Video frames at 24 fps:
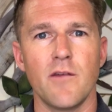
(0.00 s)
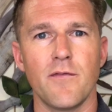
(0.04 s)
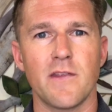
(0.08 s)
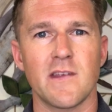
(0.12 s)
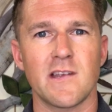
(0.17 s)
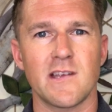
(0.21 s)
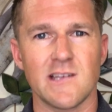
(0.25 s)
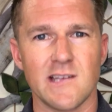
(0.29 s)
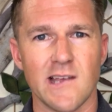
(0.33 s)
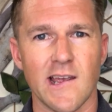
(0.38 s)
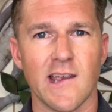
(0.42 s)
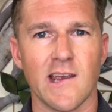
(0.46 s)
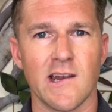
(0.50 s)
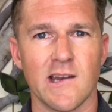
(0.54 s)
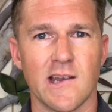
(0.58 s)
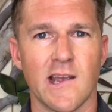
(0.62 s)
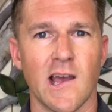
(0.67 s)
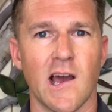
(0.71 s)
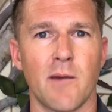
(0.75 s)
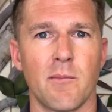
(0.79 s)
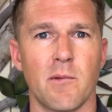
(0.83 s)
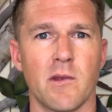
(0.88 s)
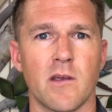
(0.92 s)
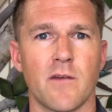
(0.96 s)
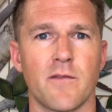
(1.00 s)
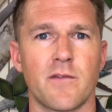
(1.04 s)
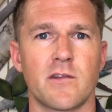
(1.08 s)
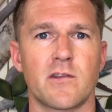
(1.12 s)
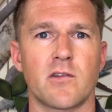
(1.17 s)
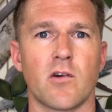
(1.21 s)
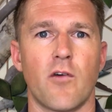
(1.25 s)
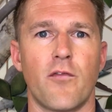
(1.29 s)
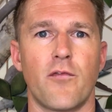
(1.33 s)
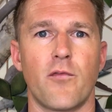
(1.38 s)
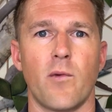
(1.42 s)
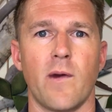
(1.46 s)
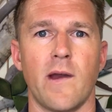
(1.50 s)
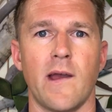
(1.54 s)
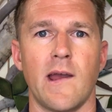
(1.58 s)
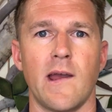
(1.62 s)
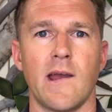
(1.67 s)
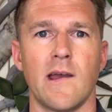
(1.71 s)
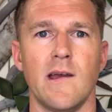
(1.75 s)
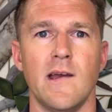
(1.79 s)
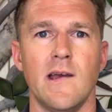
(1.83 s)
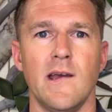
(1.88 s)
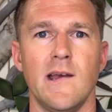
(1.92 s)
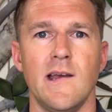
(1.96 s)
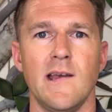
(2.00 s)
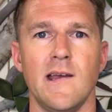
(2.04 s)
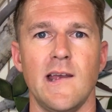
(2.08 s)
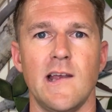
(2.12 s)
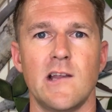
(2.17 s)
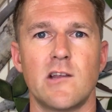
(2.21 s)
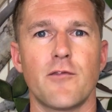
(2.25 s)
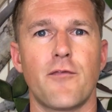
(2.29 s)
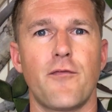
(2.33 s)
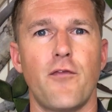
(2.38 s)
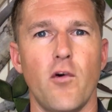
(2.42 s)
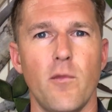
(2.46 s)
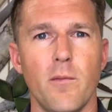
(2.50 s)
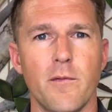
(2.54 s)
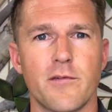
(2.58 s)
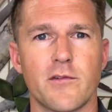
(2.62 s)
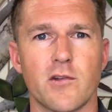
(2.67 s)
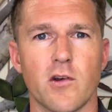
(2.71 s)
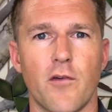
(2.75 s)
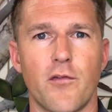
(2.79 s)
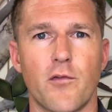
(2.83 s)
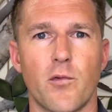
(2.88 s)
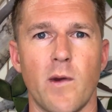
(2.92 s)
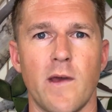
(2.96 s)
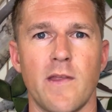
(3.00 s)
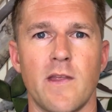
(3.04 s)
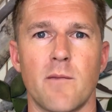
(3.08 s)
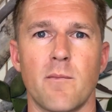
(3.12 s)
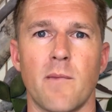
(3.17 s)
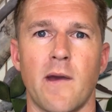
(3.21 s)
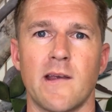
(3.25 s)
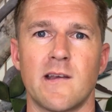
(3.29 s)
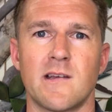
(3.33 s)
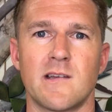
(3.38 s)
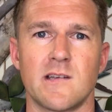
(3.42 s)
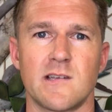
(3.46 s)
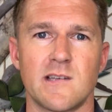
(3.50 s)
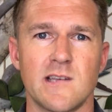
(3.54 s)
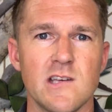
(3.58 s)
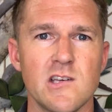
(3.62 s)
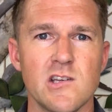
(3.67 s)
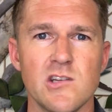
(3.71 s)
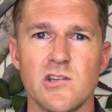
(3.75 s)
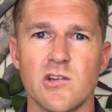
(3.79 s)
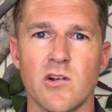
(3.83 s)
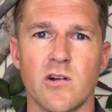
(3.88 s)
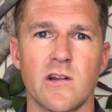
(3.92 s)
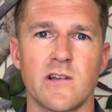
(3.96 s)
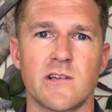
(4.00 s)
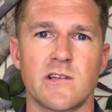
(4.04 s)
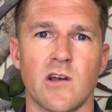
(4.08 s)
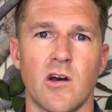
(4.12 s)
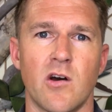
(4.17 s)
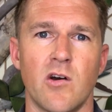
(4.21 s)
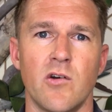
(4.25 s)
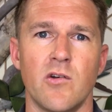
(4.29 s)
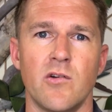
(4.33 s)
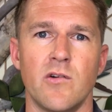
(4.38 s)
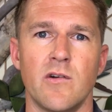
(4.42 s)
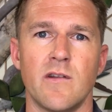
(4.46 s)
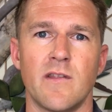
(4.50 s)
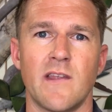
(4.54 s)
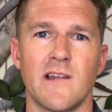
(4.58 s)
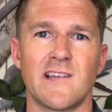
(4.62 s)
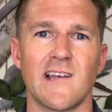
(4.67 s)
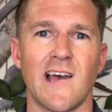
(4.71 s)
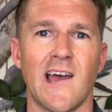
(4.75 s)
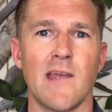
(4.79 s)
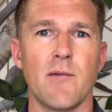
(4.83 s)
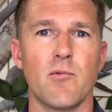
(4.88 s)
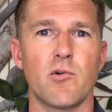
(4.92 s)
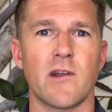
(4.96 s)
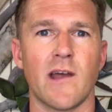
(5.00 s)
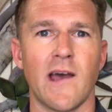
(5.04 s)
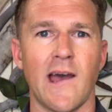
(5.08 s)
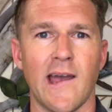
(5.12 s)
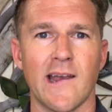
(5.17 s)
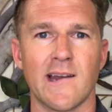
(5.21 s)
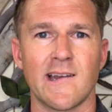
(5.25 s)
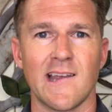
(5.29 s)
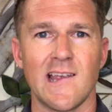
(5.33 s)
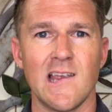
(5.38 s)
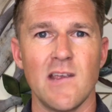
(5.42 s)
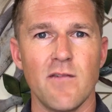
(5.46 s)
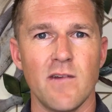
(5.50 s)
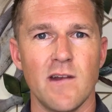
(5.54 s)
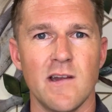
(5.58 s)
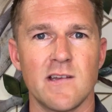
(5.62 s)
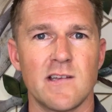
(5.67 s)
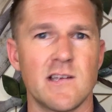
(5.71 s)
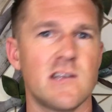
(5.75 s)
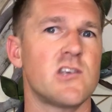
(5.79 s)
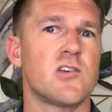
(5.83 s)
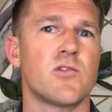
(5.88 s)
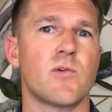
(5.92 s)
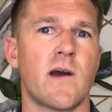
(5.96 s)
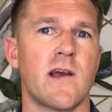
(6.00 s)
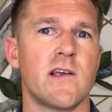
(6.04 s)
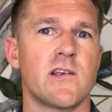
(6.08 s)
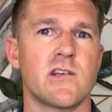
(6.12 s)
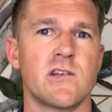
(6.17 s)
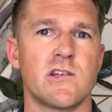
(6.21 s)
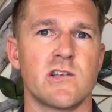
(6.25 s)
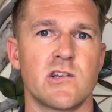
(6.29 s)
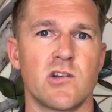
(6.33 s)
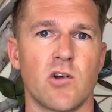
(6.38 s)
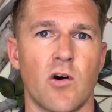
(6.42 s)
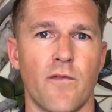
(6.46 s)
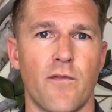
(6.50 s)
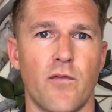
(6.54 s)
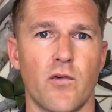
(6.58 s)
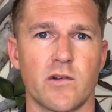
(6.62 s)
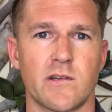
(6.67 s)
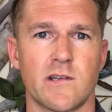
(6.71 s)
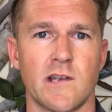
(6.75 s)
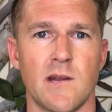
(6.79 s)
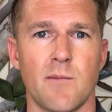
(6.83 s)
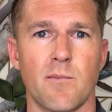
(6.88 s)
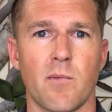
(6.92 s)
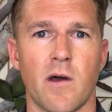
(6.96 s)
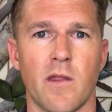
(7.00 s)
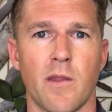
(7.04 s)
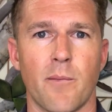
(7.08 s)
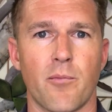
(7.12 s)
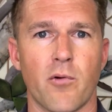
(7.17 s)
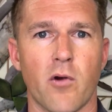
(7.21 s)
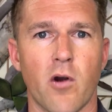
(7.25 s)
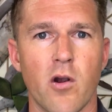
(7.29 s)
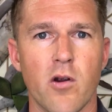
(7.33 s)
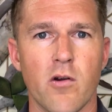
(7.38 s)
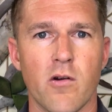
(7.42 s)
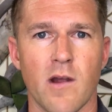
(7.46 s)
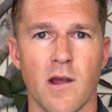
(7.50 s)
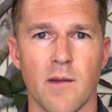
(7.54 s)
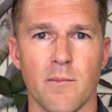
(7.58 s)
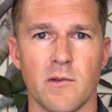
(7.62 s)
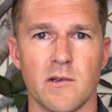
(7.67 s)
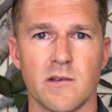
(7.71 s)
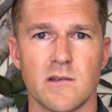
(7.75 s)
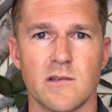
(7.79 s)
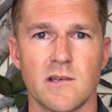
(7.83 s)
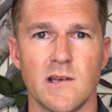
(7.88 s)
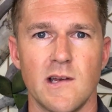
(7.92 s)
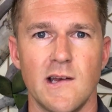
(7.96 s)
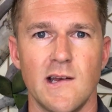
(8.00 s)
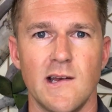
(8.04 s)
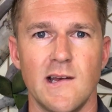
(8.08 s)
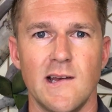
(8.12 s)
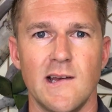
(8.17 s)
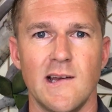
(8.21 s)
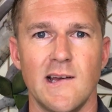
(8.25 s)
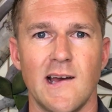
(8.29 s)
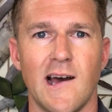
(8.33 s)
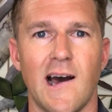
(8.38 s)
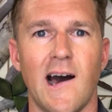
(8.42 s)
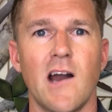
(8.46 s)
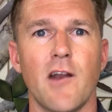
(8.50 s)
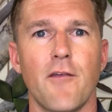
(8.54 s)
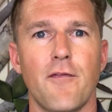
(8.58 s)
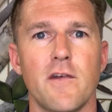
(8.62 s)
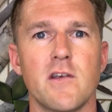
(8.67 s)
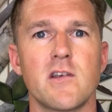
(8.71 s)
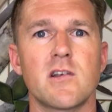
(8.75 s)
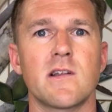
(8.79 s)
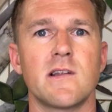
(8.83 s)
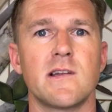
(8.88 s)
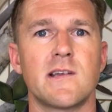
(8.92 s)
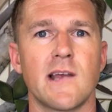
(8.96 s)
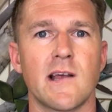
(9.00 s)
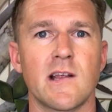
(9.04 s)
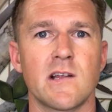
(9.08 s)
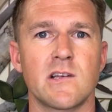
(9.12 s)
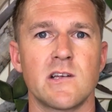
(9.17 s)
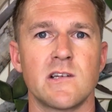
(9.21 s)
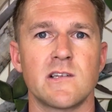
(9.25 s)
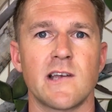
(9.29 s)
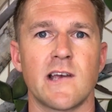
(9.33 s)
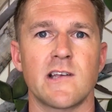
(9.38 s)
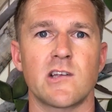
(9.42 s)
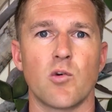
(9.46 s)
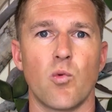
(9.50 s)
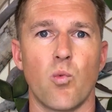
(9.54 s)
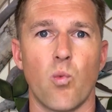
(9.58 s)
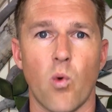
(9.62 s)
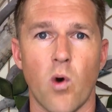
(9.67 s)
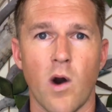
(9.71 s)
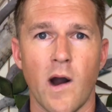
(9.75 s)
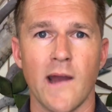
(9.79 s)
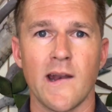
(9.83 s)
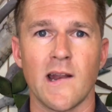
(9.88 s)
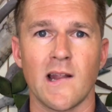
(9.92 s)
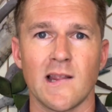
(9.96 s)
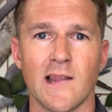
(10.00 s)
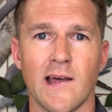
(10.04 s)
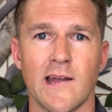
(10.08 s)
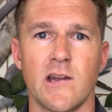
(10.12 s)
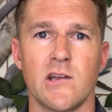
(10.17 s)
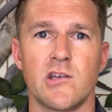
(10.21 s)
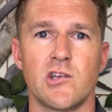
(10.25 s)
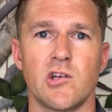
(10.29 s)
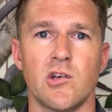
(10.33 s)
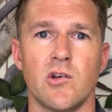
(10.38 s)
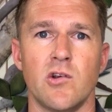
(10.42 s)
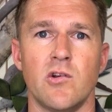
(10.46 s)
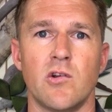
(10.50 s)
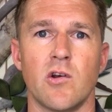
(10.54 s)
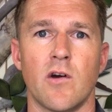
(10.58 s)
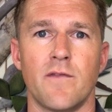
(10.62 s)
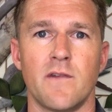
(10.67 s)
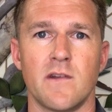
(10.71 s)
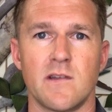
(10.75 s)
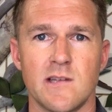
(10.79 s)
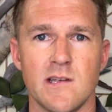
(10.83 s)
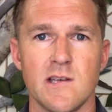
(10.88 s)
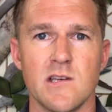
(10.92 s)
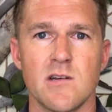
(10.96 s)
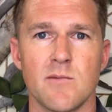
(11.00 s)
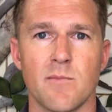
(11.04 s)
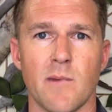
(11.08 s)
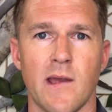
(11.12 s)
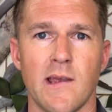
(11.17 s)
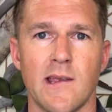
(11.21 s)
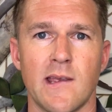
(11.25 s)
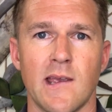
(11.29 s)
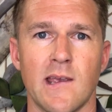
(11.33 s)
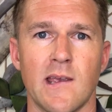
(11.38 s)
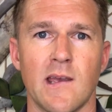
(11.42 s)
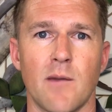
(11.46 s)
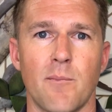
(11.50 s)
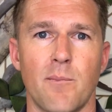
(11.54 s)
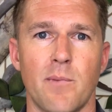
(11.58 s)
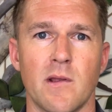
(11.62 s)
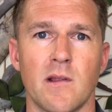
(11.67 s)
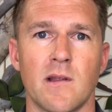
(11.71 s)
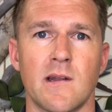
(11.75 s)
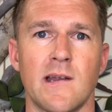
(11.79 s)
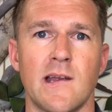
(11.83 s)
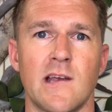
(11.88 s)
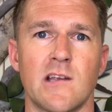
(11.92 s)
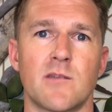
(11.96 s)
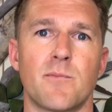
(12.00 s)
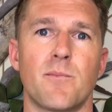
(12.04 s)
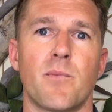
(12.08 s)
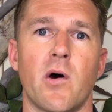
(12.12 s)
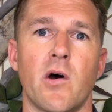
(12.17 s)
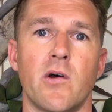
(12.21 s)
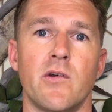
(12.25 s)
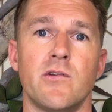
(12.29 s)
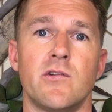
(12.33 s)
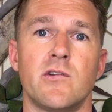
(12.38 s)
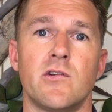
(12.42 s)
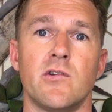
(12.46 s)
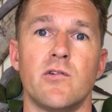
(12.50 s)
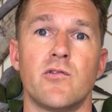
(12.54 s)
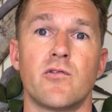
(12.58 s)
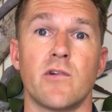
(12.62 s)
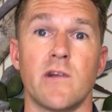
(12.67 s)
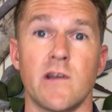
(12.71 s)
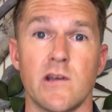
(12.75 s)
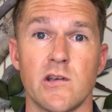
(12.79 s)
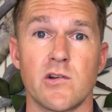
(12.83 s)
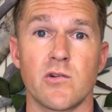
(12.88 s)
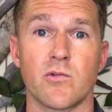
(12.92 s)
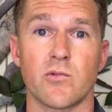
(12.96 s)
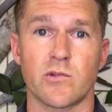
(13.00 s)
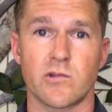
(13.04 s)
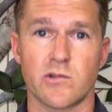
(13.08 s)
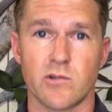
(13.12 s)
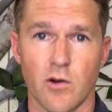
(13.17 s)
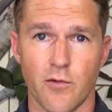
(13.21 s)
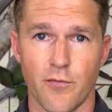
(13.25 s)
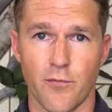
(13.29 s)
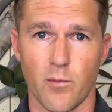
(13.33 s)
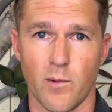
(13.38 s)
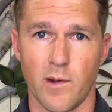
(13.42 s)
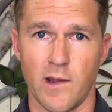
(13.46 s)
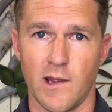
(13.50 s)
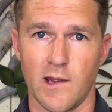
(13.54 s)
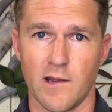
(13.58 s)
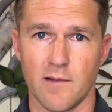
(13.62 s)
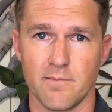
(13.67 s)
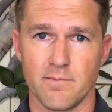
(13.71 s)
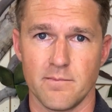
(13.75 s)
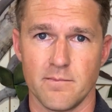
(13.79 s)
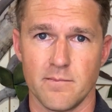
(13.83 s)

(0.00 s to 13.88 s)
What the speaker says: of the second coming of software. It's a form of software that makes decisions on its own, that's able to act even in situations not foreseen by the programmers. Artificial intelligence has a wider latitude of decision-making ability as opposed to traditional software."